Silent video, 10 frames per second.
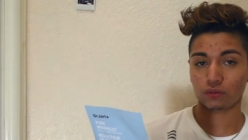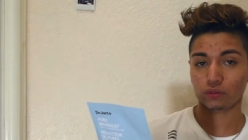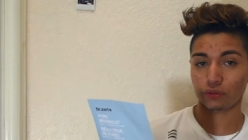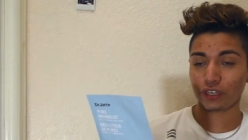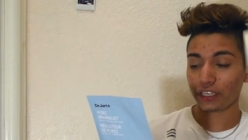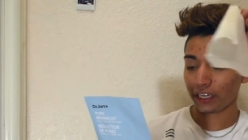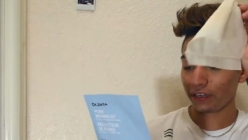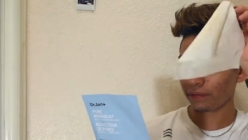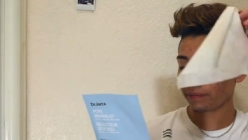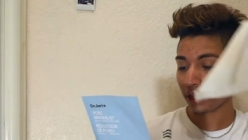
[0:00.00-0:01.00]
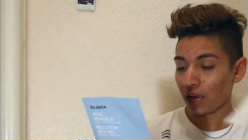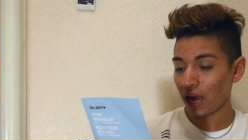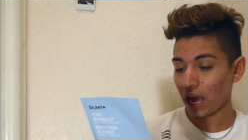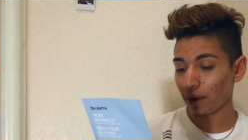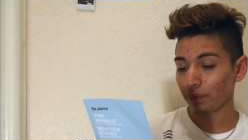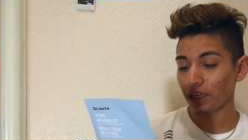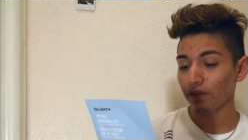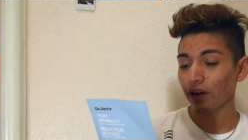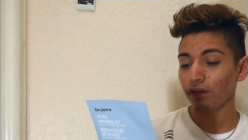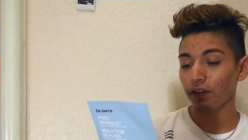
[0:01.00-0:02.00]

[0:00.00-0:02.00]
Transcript: Which already did. Um, leave on